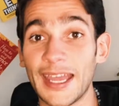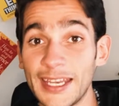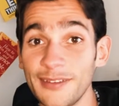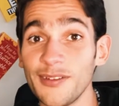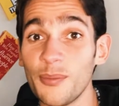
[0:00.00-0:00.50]
And
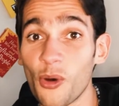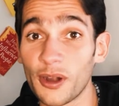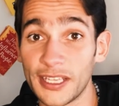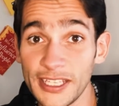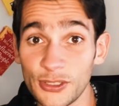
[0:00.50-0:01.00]
even more
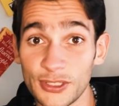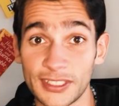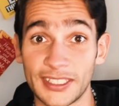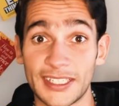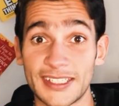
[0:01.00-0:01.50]

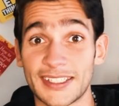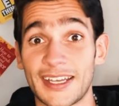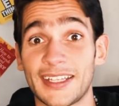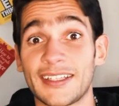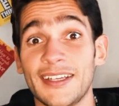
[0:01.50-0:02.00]
interesting is
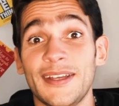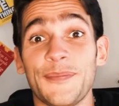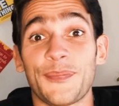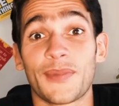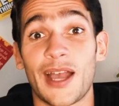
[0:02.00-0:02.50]
that
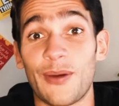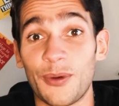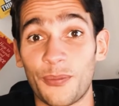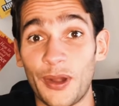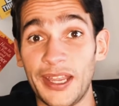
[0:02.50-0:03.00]
our
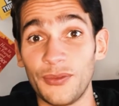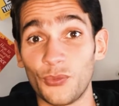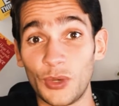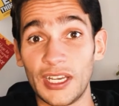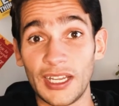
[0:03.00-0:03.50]
brain
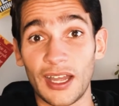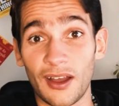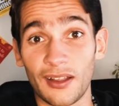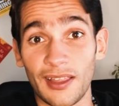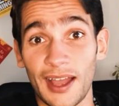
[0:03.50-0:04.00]
really
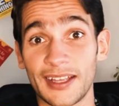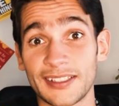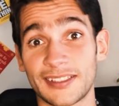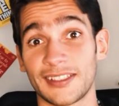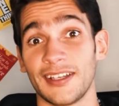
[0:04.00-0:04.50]

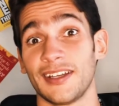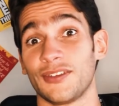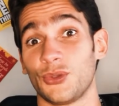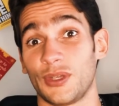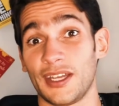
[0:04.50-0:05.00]
likes
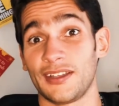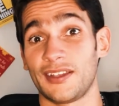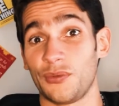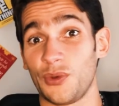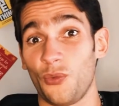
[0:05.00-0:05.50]
to get
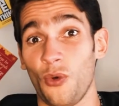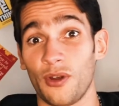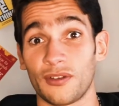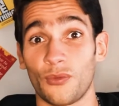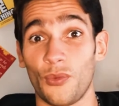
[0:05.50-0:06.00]
the
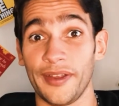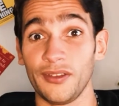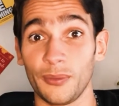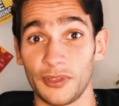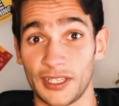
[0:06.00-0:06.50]
reward
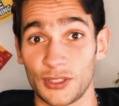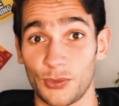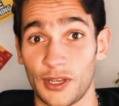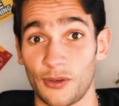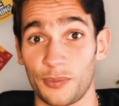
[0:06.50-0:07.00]
randomly as
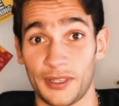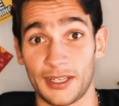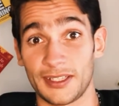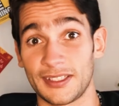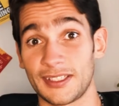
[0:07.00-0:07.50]
well,
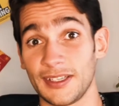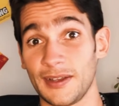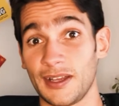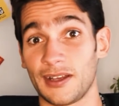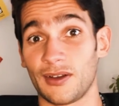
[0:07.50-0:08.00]
because
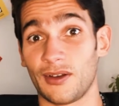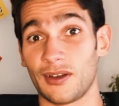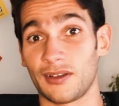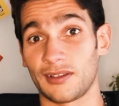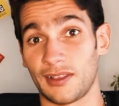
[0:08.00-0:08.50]

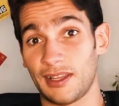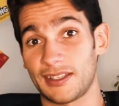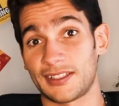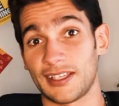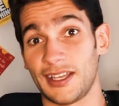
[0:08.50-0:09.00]

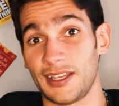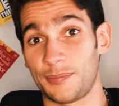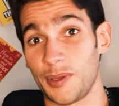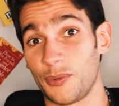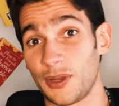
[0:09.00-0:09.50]
let's say
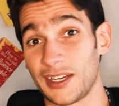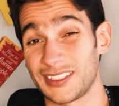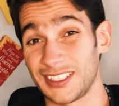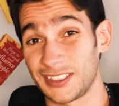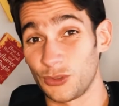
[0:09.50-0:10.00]
people get
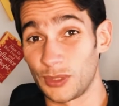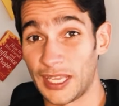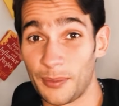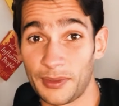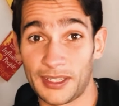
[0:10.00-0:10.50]
addicted to
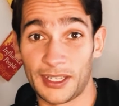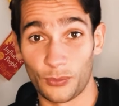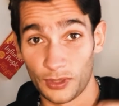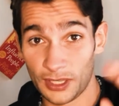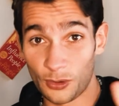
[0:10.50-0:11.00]
gambling, and
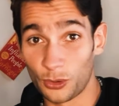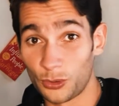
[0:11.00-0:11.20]
when they go